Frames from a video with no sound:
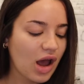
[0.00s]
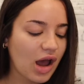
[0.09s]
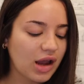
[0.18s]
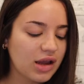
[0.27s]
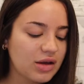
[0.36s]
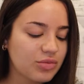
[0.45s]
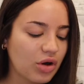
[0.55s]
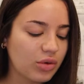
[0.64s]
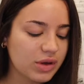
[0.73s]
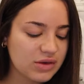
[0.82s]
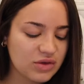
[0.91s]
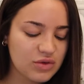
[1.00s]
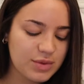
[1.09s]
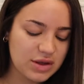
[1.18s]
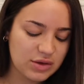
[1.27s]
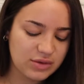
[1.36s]
I am going to
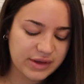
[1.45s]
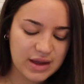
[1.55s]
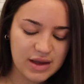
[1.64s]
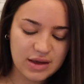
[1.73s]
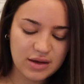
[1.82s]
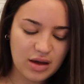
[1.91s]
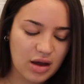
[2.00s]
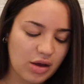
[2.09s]
be using